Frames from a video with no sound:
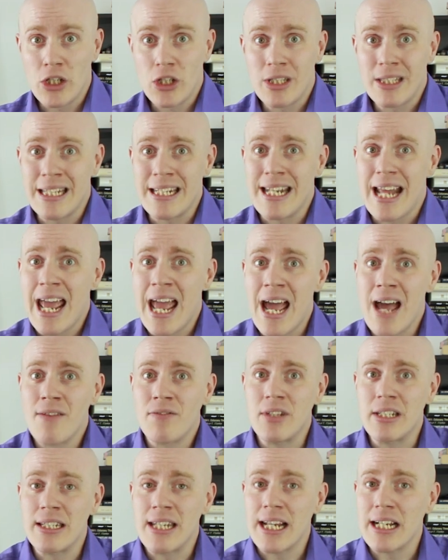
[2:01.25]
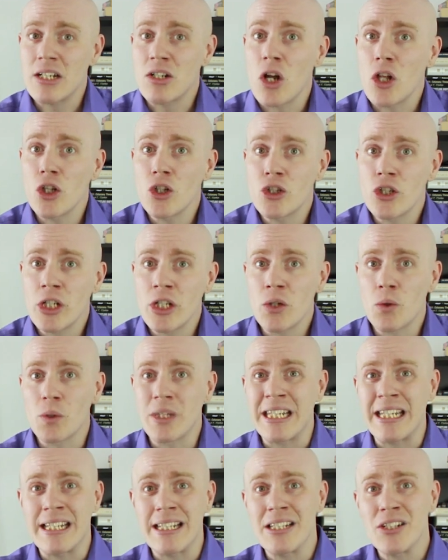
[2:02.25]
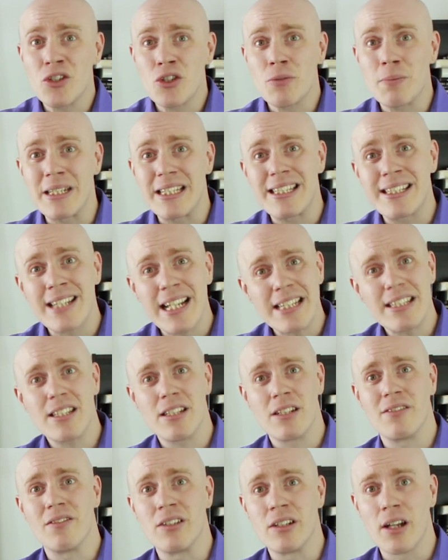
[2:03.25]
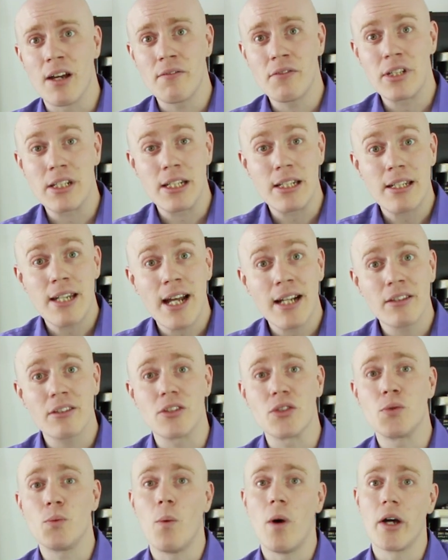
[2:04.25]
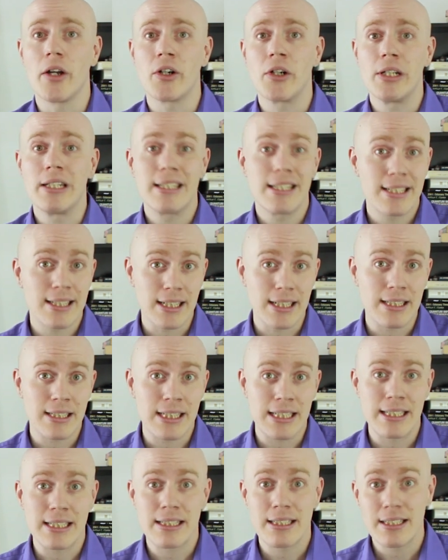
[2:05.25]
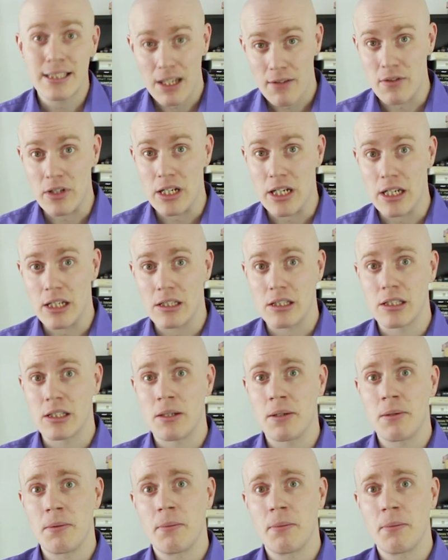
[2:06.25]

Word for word: just didn't have the technology or the instruments sensitive enough to detect this water in the sixties and seventies.